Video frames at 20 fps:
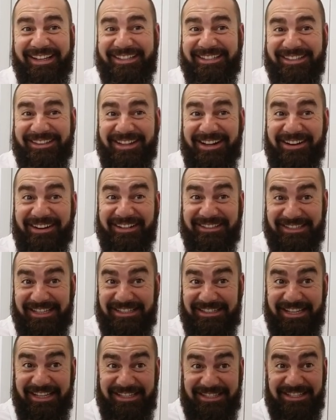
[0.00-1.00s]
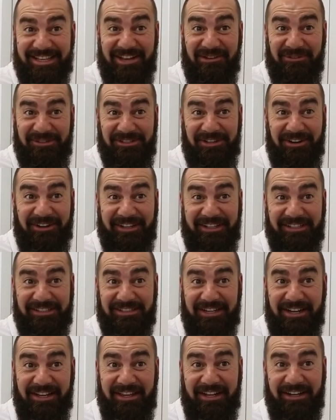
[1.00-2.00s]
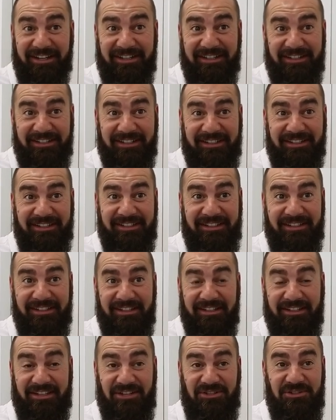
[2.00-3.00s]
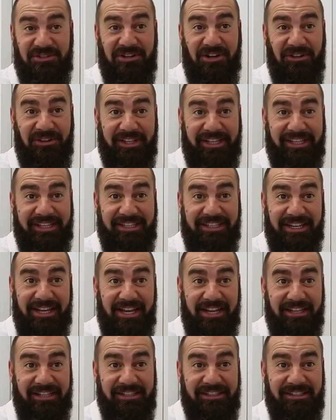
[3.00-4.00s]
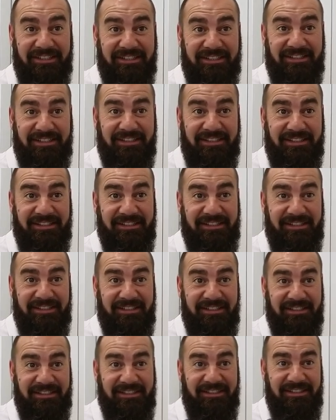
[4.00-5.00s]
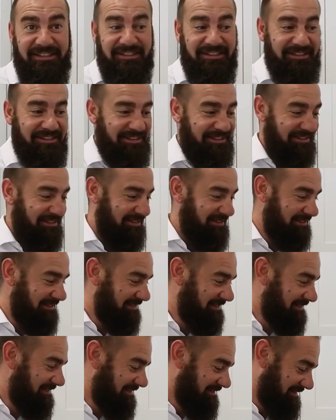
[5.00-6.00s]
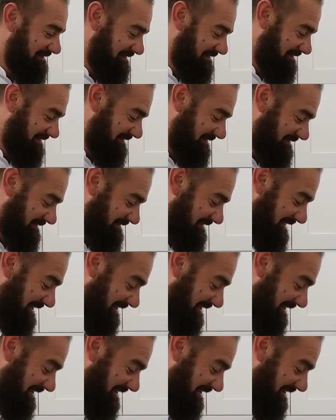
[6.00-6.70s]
That's hilarious. It's in, It was already inside of there. Yes. Did you call Lincoln yet? Yeah, I just sent a picture of that to Lincoln,